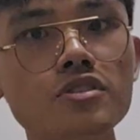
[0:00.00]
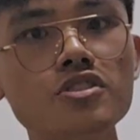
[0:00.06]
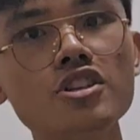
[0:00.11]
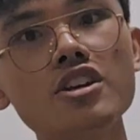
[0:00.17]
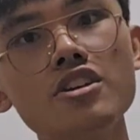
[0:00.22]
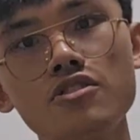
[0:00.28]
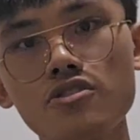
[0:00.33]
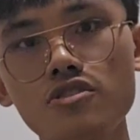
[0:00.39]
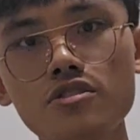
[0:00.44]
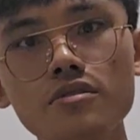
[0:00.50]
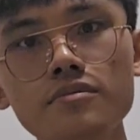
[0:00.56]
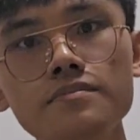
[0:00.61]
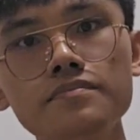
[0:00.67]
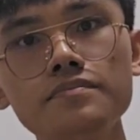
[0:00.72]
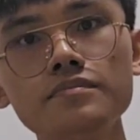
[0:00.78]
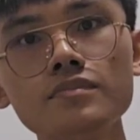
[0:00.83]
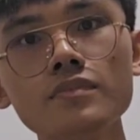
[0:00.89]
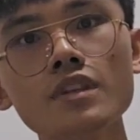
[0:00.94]
be changed.
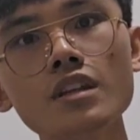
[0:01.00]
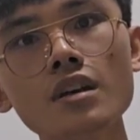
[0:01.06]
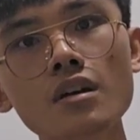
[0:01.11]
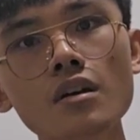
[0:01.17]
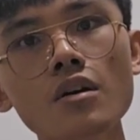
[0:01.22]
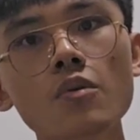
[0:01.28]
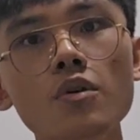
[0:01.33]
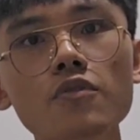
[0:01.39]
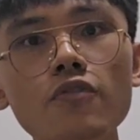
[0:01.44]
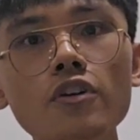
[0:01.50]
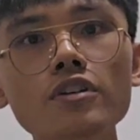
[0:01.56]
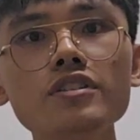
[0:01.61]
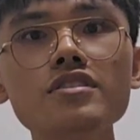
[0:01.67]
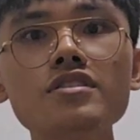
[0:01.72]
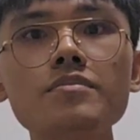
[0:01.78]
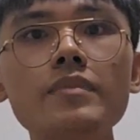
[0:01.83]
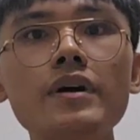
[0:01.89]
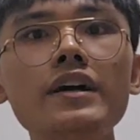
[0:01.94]
With all
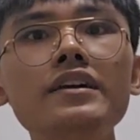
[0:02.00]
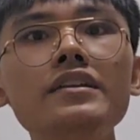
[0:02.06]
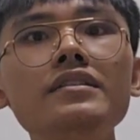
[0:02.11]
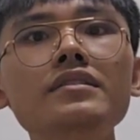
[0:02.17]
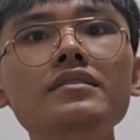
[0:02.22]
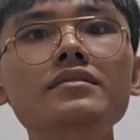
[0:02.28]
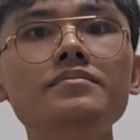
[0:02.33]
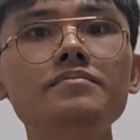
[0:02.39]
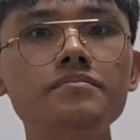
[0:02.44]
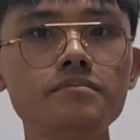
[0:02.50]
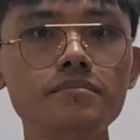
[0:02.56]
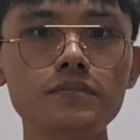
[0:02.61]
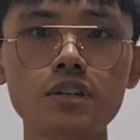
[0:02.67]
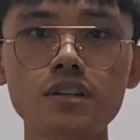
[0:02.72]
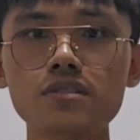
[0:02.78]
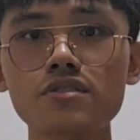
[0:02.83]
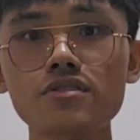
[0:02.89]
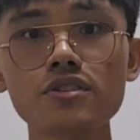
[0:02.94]
this in mind,
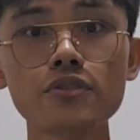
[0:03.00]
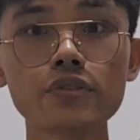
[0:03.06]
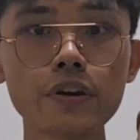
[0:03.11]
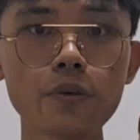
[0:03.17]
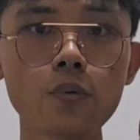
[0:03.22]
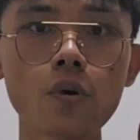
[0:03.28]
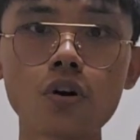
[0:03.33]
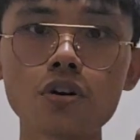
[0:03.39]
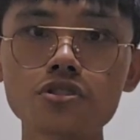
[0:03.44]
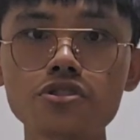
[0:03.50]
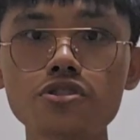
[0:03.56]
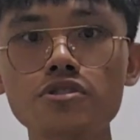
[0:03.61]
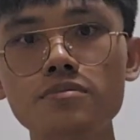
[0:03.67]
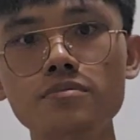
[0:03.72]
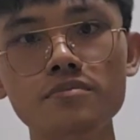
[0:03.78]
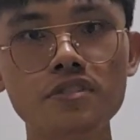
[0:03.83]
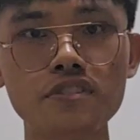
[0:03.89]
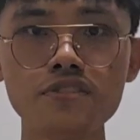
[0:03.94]
this is a great watch.
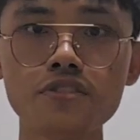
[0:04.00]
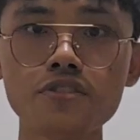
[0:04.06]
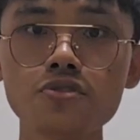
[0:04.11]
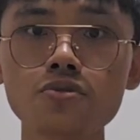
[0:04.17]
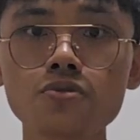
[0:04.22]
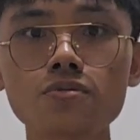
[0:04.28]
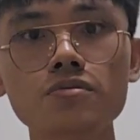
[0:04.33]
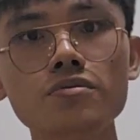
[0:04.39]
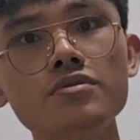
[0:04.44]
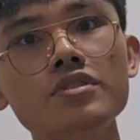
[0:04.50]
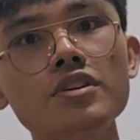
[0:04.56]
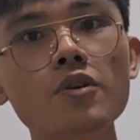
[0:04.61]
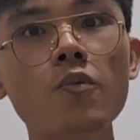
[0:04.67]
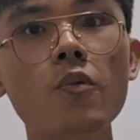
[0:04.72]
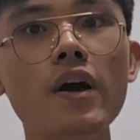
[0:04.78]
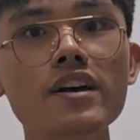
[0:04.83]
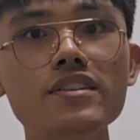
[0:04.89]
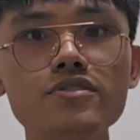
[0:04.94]
This is too. It
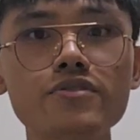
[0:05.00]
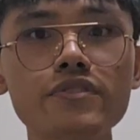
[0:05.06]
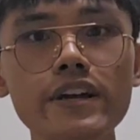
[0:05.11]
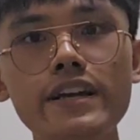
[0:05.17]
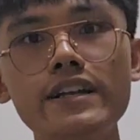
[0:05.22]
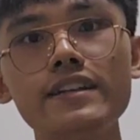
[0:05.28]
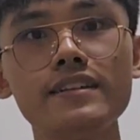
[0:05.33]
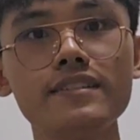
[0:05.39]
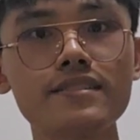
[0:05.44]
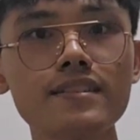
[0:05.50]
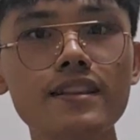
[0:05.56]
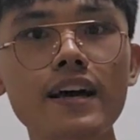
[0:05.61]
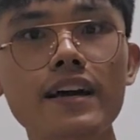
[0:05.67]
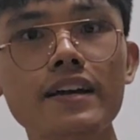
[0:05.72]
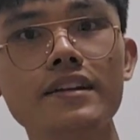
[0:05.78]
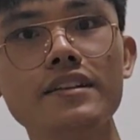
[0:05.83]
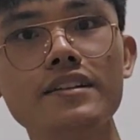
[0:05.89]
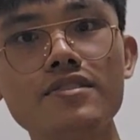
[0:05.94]
wears great, it's
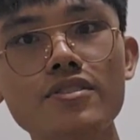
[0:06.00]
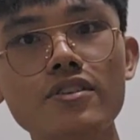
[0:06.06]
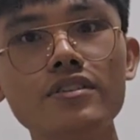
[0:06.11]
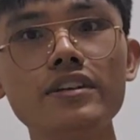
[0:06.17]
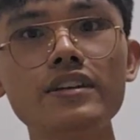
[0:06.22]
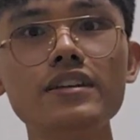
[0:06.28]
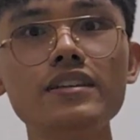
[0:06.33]
light, it's got an